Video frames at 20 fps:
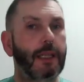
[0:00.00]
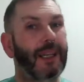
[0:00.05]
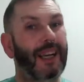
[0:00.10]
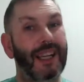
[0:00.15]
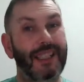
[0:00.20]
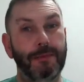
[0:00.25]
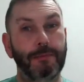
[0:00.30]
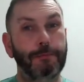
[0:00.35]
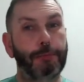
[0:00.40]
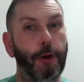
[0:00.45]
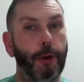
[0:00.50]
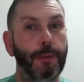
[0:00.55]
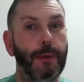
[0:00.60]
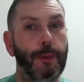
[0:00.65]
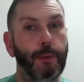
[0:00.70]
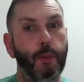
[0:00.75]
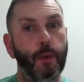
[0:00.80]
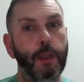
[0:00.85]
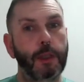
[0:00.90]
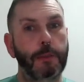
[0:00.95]
I probably
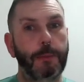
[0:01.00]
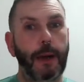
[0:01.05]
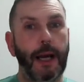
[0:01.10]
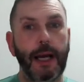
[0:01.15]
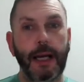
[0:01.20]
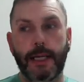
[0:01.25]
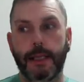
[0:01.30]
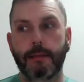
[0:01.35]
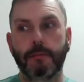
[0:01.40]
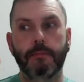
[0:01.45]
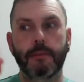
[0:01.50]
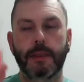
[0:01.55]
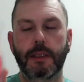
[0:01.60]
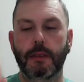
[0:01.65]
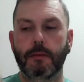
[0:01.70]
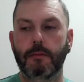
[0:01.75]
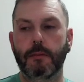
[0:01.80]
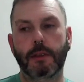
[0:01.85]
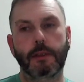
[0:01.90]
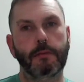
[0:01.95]
would buy
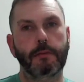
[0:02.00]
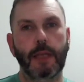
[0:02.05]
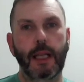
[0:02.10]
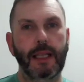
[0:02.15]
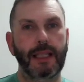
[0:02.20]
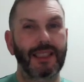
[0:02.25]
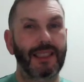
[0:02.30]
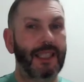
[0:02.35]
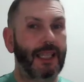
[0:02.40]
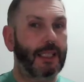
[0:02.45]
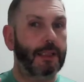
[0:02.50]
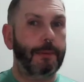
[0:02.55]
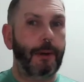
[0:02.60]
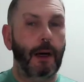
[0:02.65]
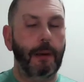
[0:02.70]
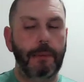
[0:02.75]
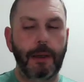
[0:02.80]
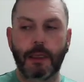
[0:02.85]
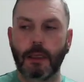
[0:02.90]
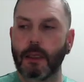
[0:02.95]
like a 6
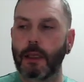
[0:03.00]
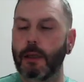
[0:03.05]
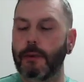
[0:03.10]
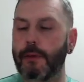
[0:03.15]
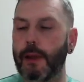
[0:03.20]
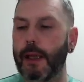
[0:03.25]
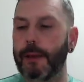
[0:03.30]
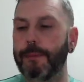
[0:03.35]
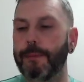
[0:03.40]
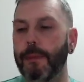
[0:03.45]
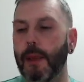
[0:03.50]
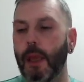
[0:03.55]
bar bundle of it.